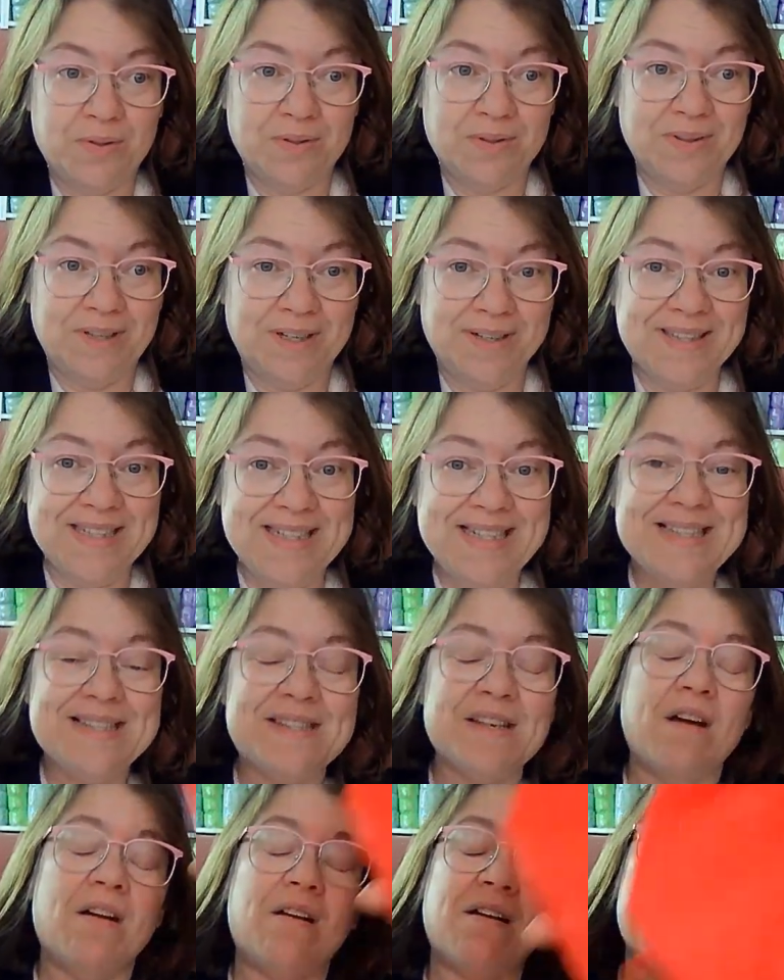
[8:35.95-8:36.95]
These
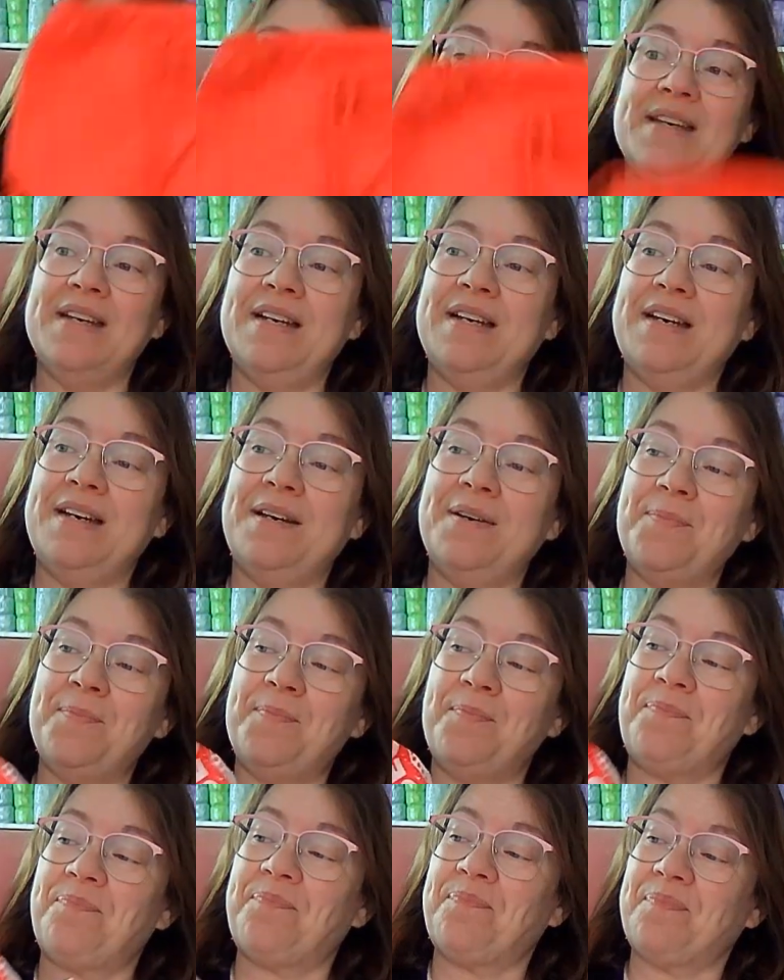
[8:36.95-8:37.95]
are the
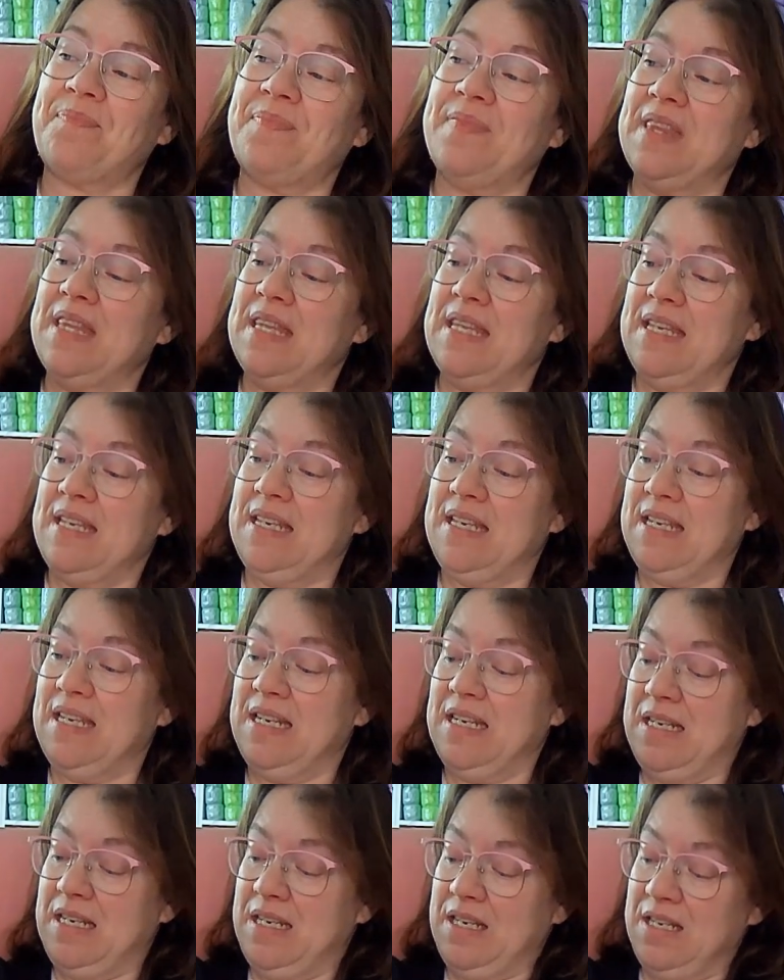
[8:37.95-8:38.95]

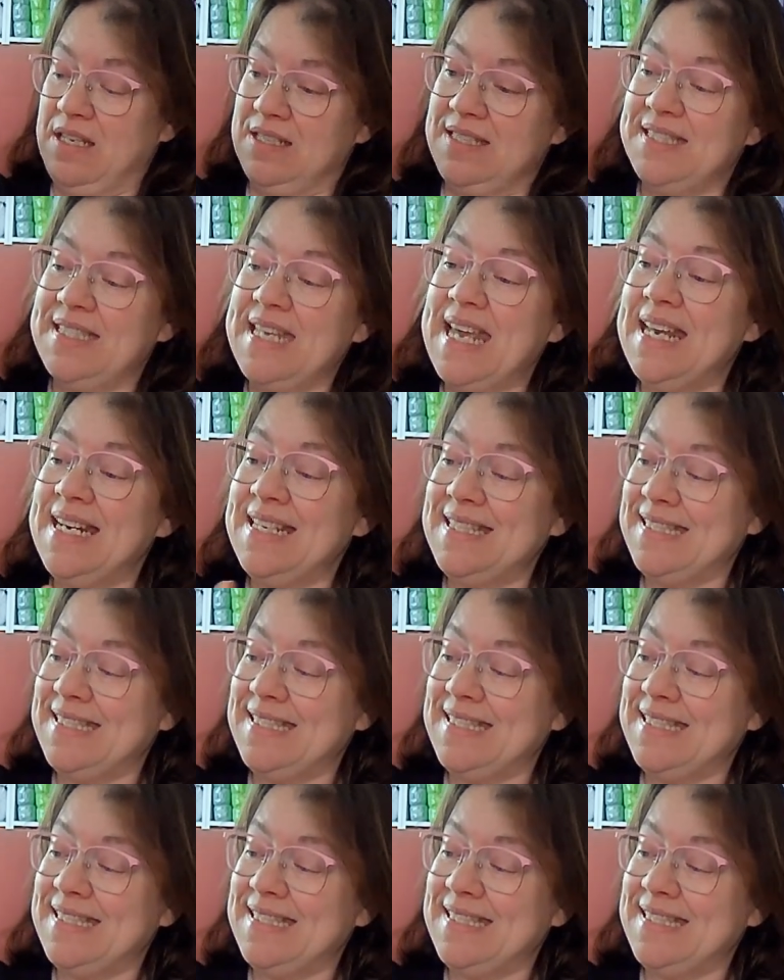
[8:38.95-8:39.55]
Santa